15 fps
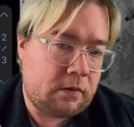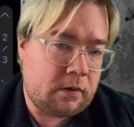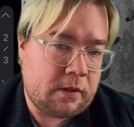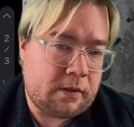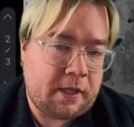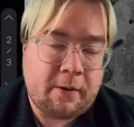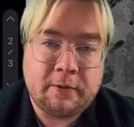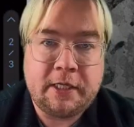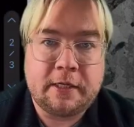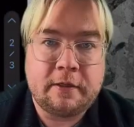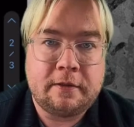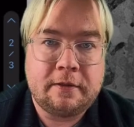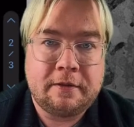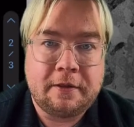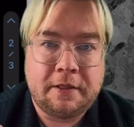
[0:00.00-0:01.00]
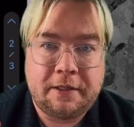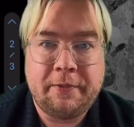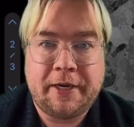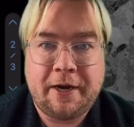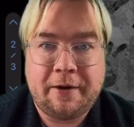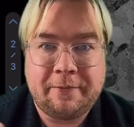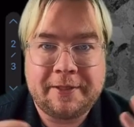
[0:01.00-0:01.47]
and that was it. And then
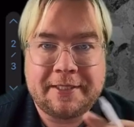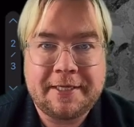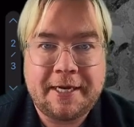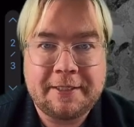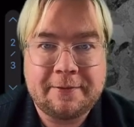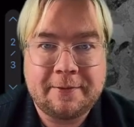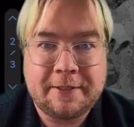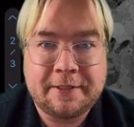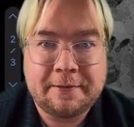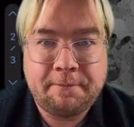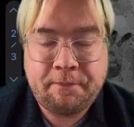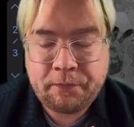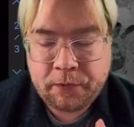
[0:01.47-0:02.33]
we got what the size was.